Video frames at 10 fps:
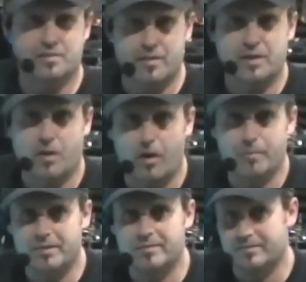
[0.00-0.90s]
is a very
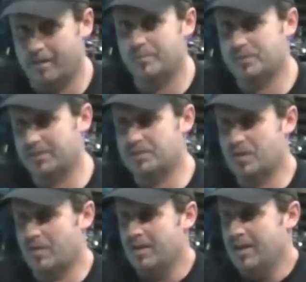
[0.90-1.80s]
common time
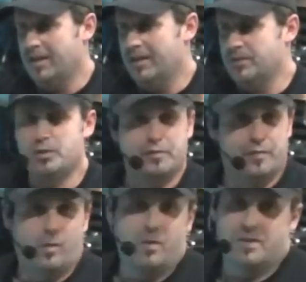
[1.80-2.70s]
signature,
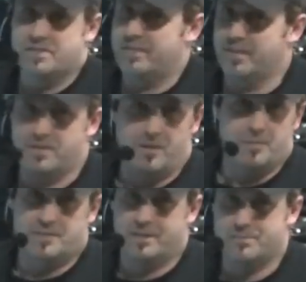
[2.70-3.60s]
2/4 is a very
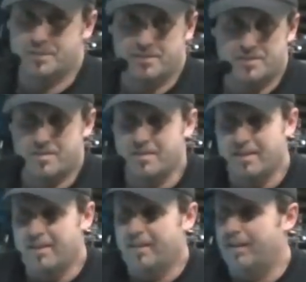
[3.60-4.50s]
common time signature,
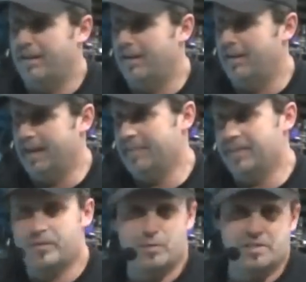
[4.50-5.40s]
and
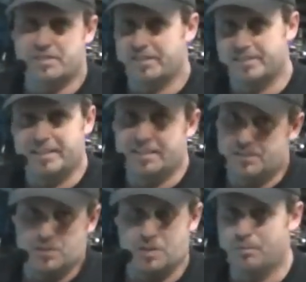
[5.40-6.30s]
then 3/16
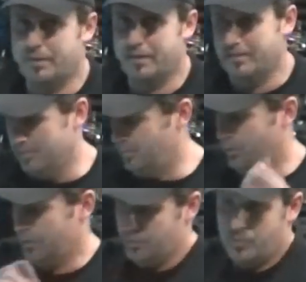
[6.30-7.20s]
is just simply
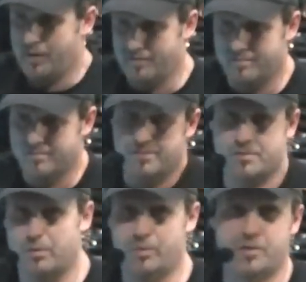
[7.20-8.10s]
1, 2, 3.
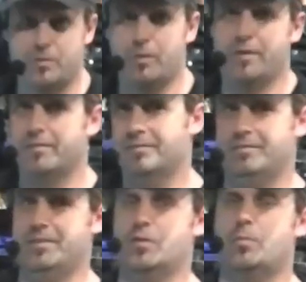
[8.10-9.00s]
So whether you want to
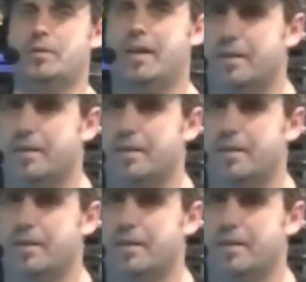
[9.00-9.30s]
interpret